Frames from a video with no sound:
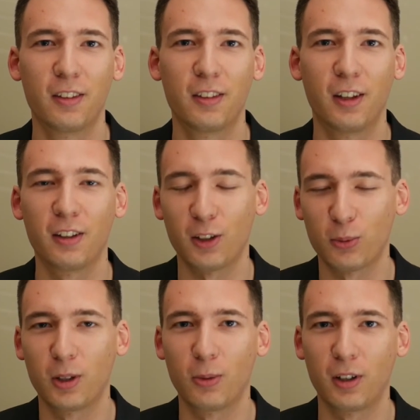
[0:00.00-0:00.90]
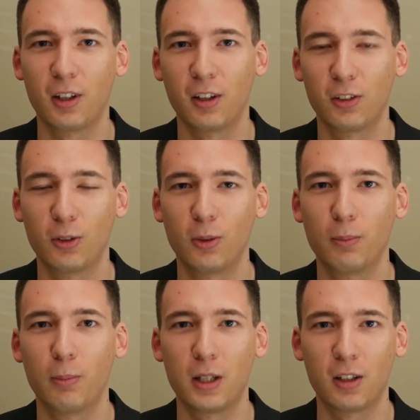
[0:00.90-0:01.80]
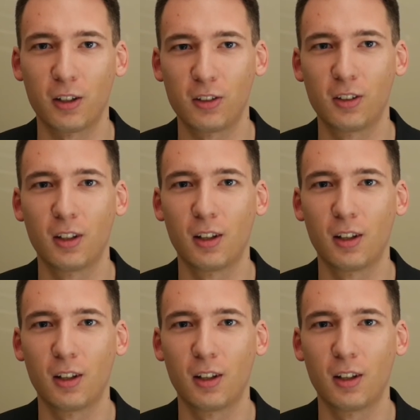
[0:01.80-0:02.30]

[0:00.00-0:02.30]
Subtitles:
then that's what you want to get into, because